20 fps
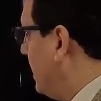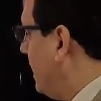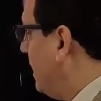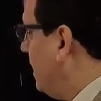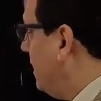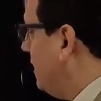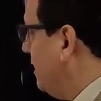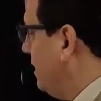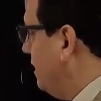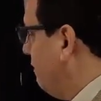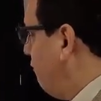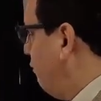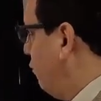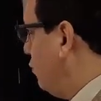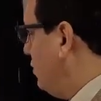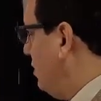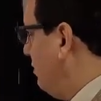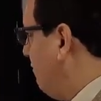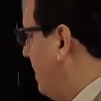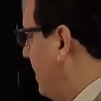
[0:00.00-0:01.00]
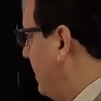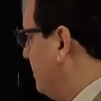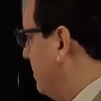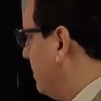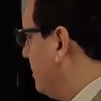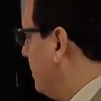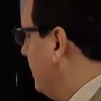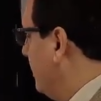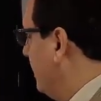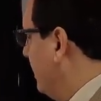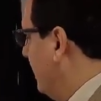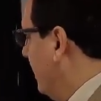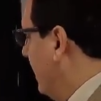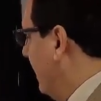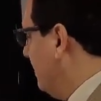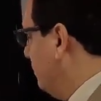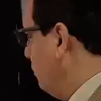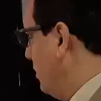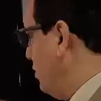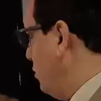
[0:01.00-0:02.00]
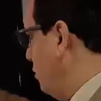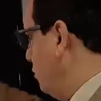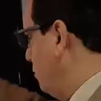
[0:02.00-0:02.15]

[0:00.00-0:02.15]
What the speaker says: the flow divider. And when